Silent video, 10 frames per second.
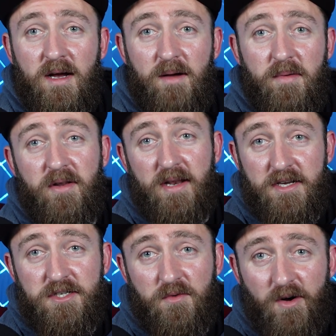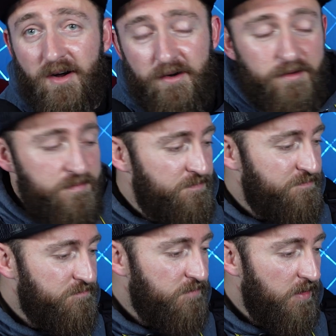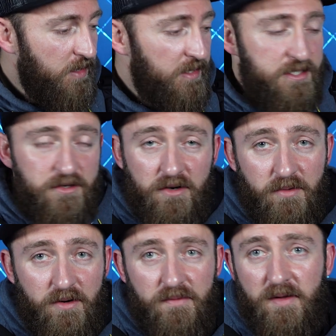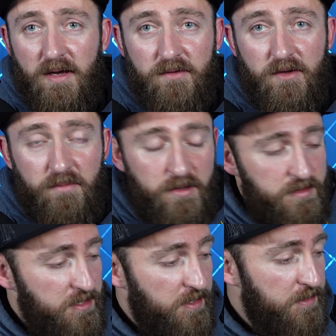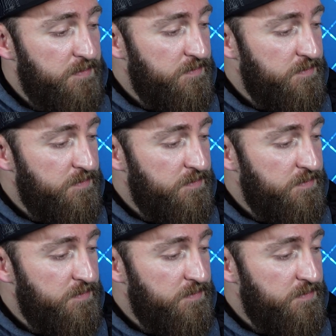About an inch of water. It's doable if you have good boots on.